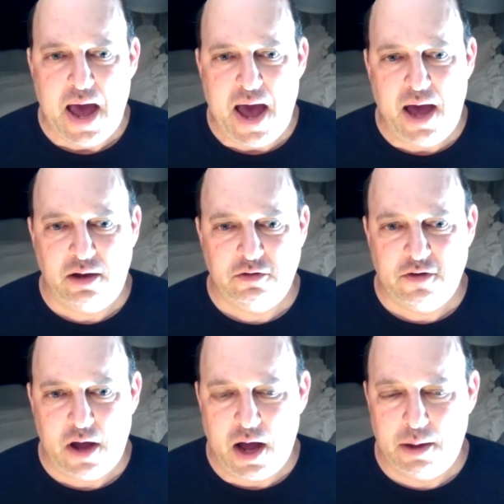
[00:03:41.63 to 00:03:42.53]

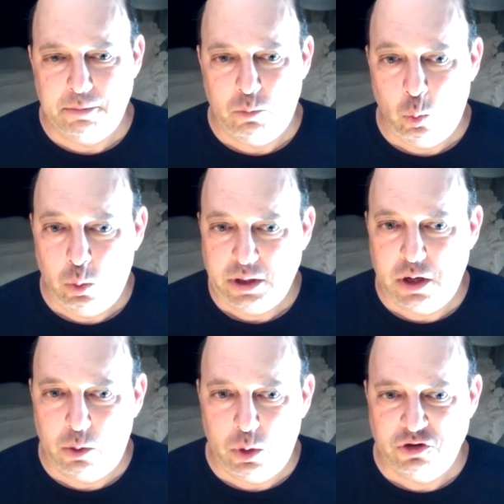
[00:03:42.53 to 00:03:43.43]
And, um,
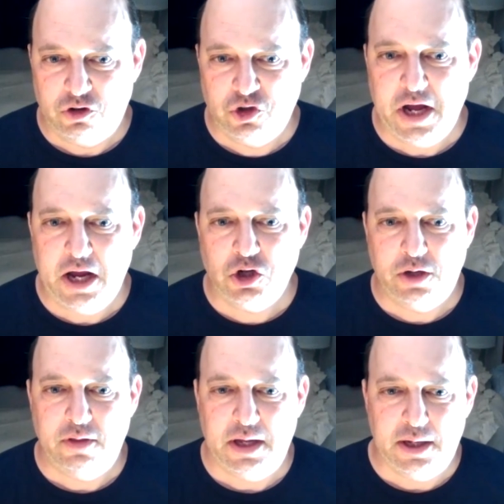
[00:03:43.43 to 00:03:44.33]
you know, we're just
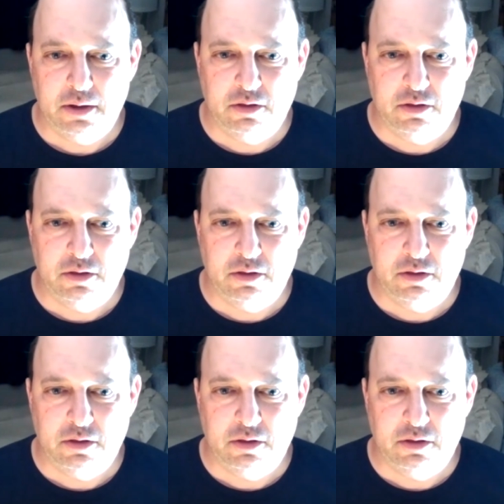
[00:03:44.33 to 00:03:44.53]
changing the,